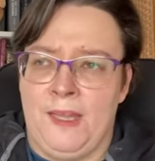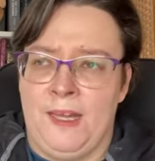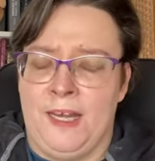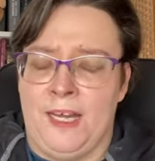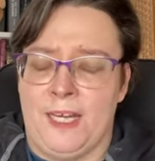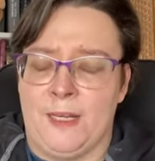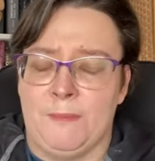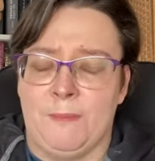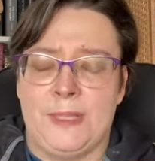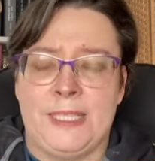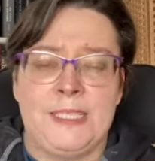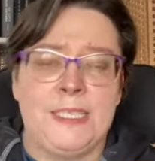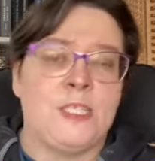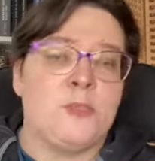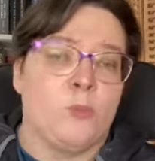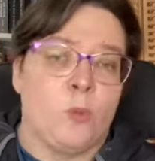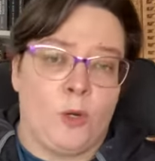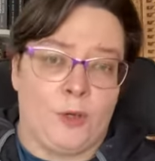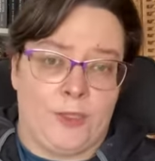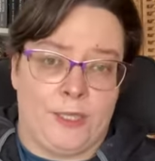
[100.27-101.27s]
But
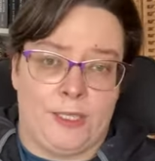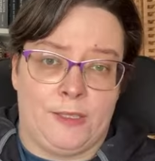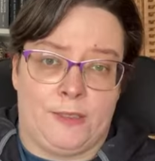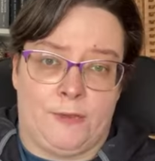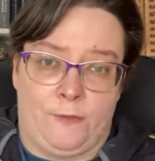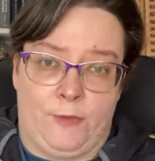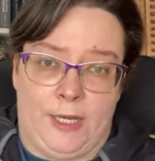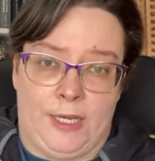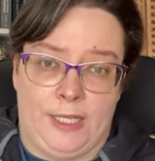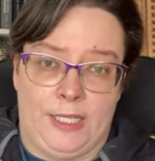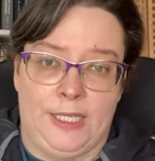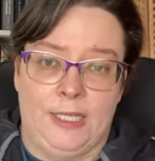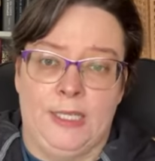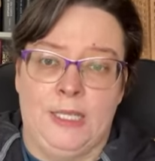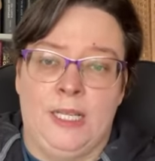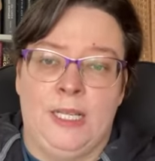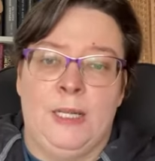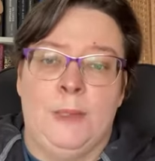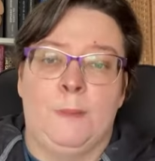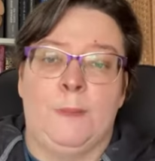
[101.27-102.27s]
it's worth it to find it.
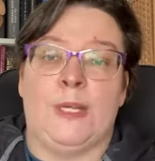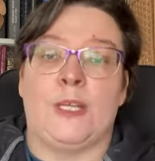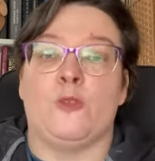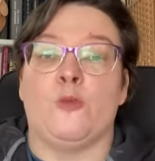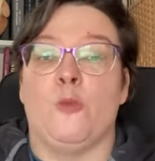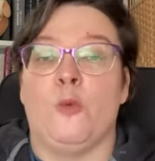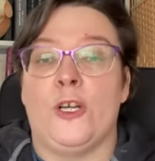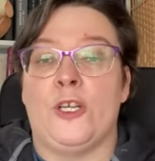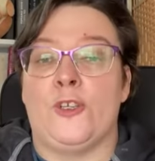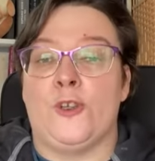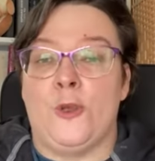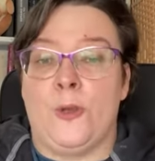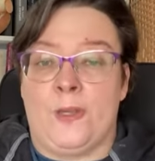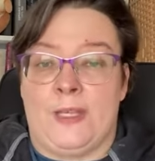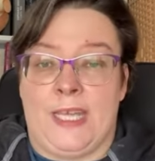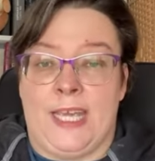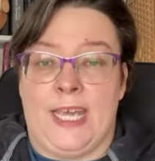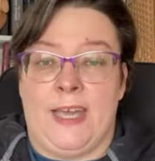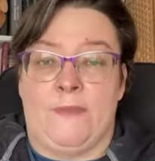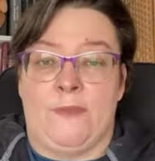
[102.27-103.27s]
Because once you
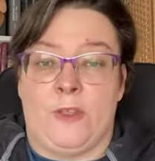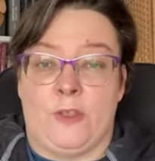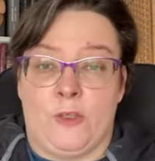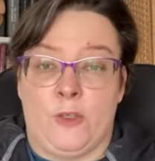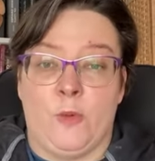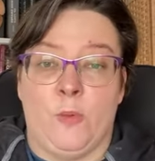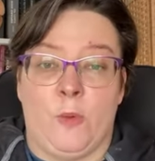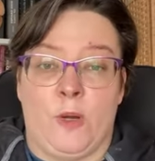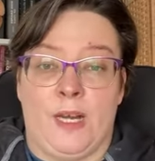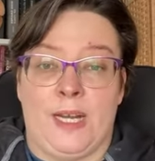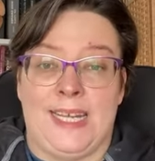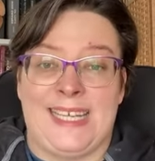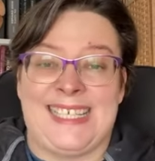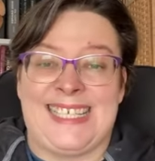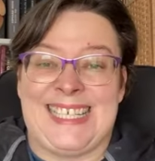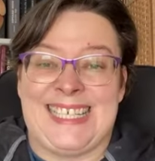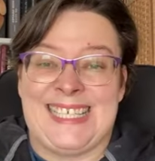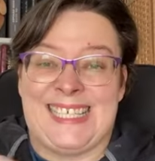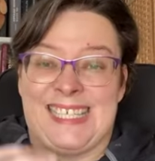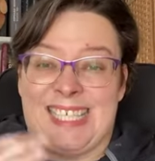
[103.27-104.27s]
have the 2
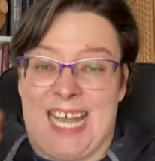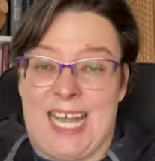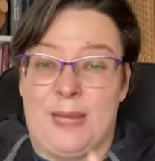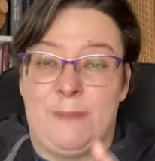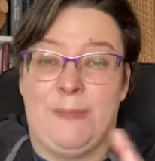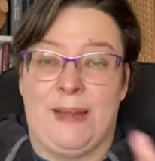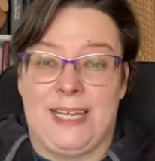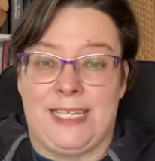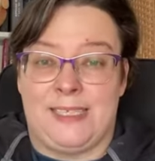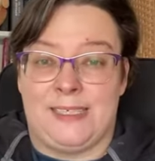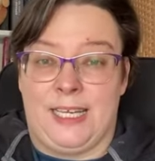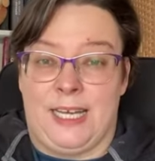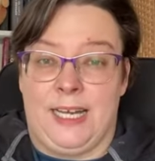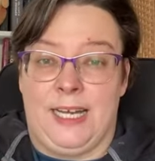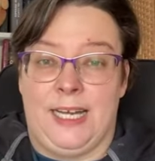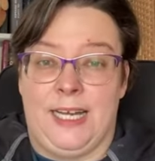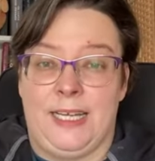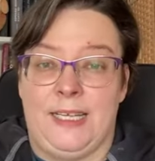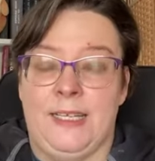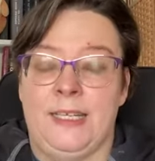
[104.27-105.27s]
wines side by
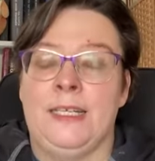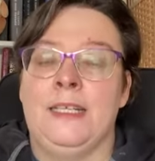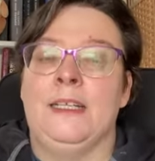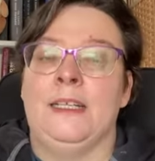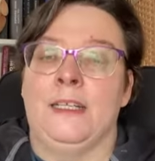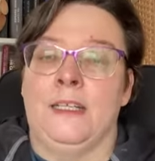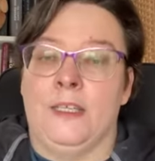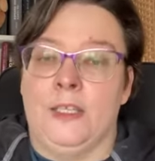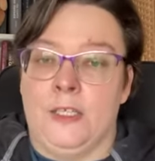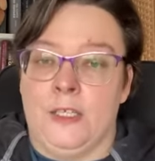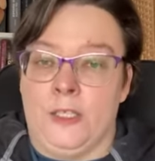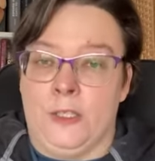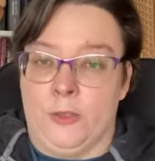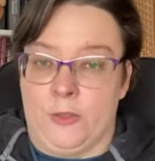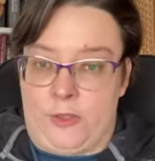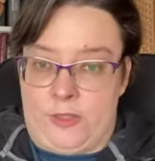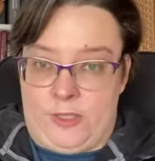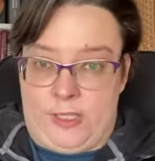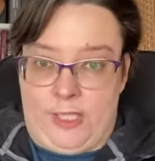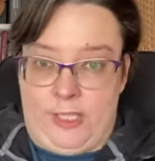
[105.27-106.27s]
side,
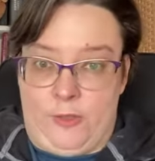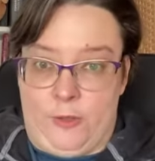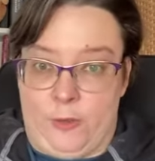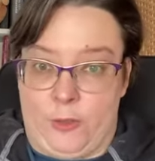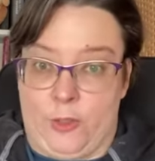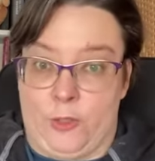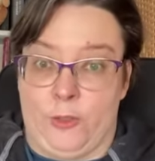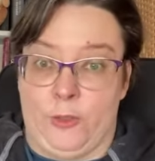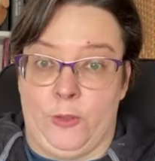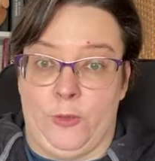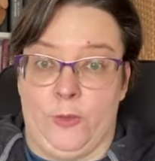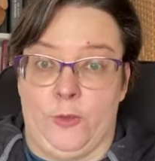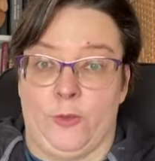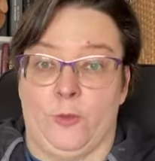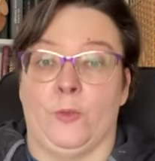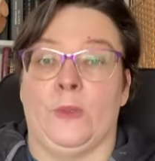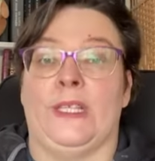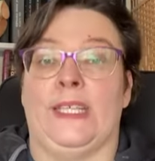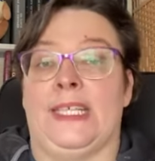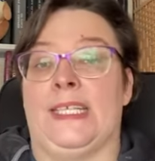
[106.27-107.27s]
you'll see those
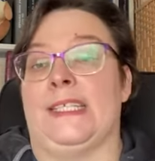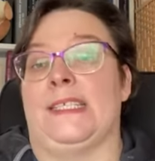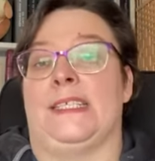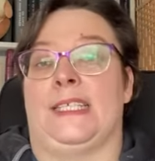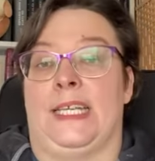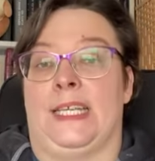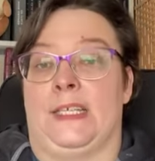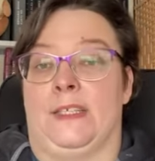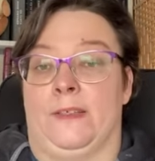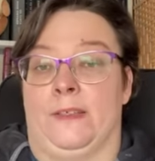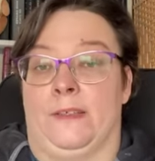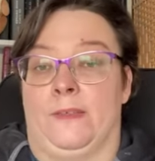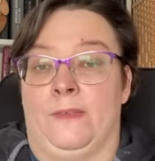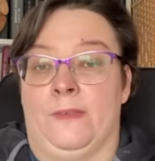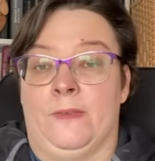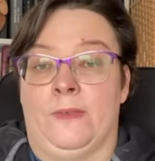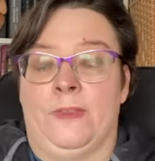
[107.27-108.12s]
clues really distinctive.